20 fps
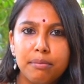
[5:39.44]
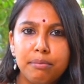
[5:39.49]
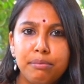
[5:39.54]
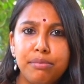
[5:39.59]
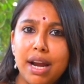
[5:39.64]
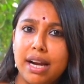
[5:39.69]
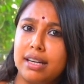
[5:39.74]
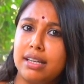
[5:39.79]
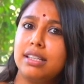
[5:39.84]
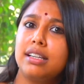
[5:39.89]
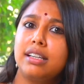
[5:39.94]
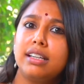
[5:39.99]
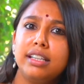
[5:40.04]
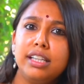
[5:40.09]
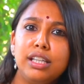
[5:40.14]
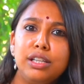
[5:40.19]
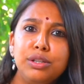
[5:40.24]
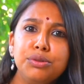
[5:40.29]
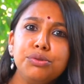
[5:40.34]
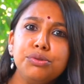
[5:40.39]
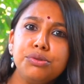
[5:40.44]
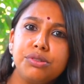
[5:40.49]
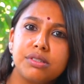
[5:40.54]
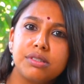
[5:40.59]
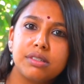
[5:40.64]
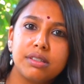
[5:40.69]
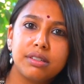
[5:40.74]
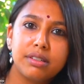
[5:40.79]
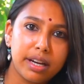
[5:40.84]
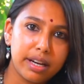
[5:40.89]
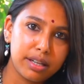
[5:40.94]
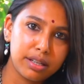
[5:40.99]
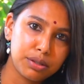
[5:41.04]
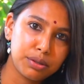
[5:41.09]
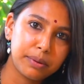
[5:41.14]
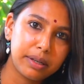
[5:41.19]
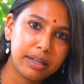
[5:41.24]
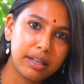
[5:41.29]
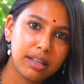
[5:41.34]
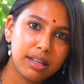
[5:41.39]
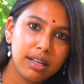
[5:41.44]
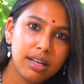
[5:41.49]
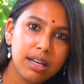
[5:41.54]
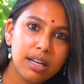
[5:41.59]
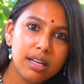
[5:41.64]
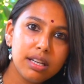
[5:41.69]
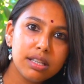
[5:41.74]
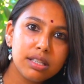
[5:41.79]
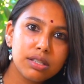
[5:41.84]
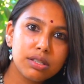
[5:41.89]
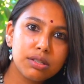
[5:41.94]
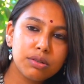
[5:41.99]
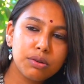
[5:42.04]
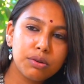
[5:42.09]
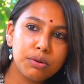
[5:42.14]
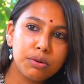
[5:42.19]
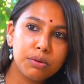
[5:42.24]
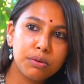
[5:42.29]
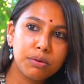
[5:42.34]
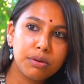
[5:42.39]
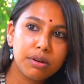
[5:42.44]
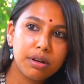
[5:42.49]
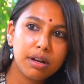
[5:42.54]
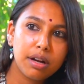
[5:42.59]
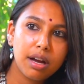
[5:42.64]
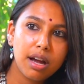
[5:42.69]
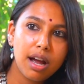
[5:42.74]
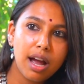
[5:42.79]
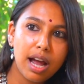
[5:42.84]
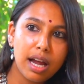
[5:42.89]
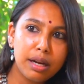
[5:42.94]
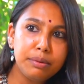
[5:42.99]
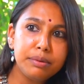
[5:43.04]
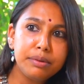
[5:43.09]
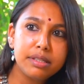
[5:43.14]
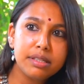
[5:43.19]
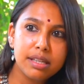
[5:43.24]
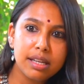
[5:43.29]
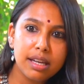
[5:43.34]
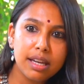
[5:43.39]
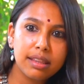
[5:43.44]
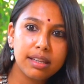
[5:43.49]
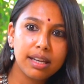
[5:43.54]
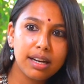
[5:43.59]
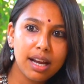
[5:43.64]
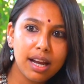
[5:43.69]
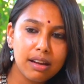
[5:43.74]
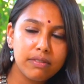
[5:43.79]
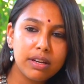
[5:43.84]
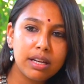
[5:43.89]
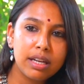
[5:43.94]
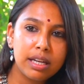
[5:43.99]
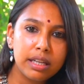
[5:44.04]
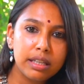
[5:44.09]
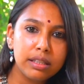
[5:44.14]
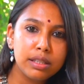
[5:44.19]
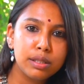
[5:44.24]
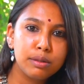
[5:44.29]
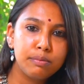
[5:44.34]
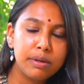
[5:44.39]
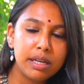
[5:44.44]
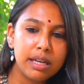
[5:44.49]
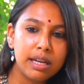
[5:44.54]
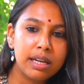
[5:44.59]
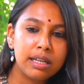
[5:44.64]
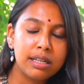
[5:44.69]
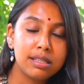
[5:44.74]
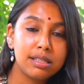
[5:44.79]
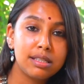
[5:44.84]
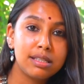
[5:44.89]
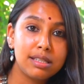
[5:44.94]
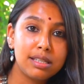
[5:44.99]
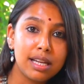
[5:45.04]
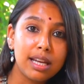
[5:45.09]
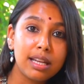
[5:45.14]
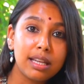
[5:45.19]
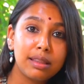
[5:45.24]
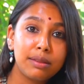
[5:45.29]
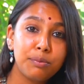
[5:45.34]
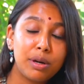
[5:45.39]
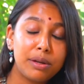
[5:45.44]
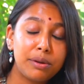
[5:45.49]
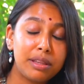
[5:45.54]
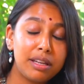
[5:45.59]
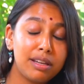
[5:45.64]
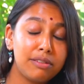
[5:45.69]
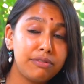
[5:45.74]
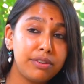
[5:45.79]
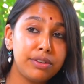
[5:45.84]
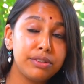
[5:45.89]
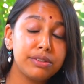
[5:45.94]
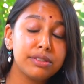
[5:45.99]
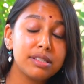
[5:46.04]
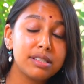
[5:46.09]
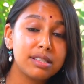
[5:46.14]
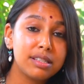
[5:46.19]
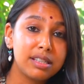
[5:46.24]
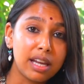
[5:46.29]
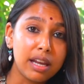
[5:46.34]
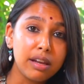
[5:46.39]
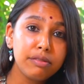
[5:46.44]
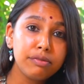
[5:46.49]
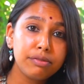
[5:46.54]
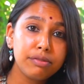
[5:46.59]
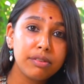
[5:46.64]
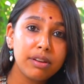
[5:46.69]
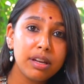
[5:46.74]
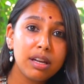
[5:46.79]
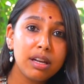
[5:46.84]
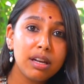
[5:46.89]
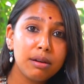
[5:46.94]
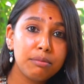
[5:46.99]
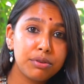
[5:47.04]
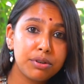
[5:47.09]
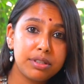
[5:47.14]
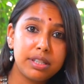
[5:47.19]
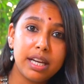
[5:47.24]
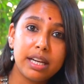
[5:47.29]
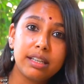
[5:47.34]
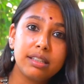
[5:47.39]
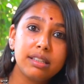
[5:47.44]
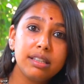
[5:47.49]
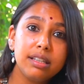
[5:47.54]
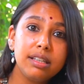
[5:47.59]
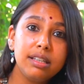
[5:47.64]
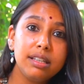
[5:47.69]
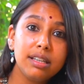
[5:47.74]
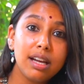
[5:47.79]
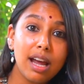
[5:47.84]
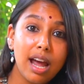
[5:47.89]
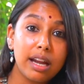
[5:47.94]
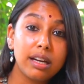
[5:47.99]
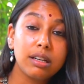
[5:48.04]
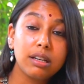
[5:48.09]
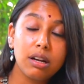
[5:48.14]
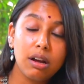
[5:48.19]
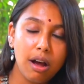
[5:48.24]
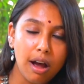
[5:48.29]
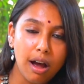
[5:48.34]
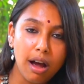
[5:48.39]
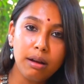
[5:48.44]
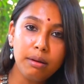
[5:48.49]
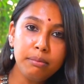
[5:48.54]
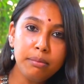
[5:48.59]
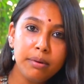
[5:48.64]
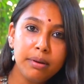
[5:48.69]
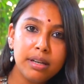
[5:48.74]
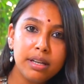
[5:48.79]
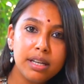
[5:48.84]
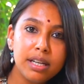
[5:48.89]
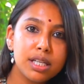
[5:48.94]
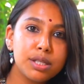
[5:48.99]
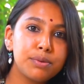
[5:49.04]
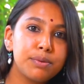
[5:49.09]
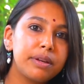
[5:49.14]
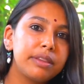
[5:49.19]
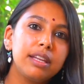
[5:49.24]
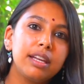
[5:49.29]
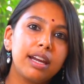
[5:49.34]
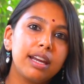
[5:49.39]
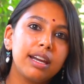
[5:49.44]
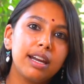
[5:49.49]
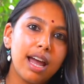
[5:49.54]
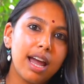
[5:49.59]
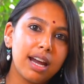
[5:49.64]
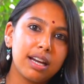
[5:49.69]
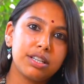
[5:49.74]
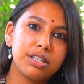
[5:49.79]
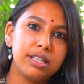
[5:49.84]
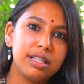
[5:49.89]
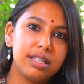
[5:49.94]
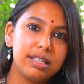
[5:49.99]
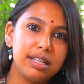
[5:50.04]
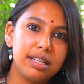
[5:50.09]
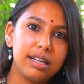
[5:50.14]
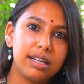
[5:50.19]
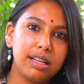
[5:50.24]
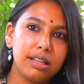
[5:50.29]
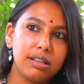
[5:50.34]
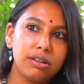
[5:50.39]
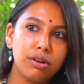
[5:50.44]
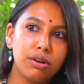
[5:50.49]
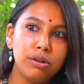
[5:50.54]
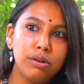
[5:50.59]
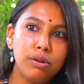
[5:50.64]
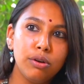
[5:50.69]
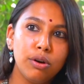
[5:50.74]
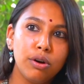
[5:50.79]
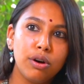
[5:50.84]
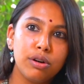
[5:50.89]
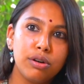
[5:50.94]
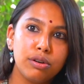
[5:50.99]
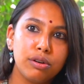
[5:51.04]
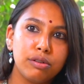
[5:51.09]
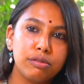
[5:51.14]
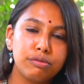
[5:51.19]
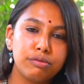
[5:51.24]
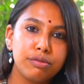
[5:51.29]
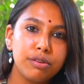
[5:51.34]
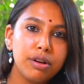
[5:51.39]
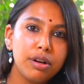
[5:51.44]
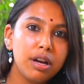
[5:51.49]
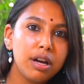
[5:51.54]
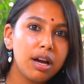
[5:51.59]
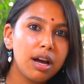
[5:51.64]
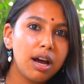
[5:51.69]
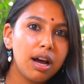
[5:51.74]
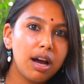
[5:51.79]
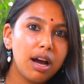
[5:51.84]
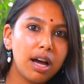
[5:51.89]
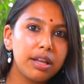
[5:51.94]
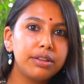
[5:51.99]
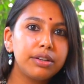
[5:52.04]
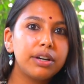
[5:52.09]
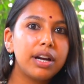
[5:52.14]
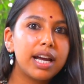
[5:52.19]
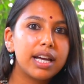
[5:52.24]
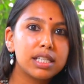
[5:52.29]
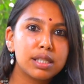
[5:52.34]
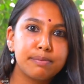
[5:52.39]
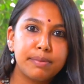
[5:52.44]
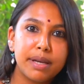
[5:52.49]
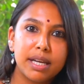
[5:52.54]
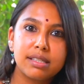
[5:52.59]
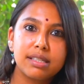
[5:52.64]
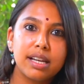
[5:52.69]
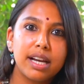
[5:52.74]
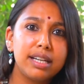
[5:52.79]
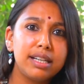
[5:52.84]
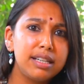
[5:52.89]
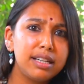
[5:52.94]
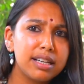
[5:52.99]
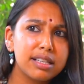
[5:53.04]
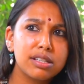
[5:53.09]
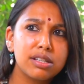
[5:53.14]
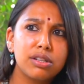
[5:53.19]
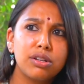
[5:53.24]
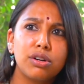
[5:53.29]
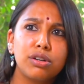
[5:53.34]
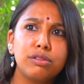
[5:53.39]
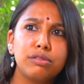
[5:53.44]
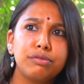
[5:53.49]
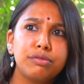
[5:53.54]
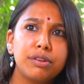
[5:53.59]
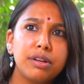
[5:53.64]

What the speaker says: practically use right away. So I would say that having kids be in a state where they feel safe, protected and calm is when they can actually take in a lot of other aspects, ideas, a lot of